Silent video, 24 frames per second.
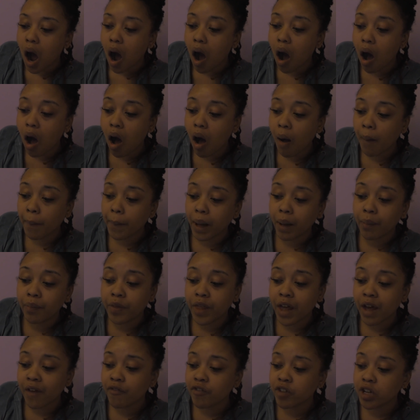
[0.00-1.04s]
I'm
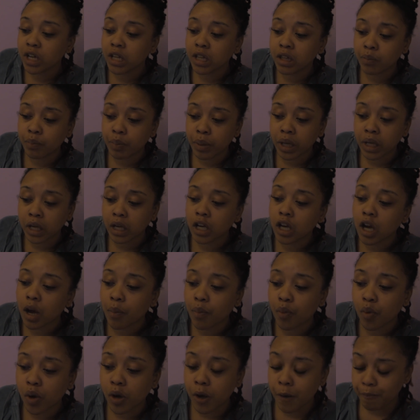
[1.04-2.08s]
definitely picking up
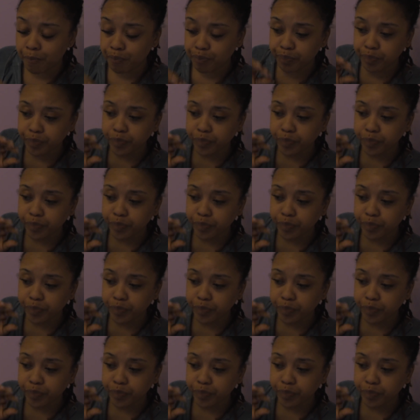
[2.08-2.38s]
on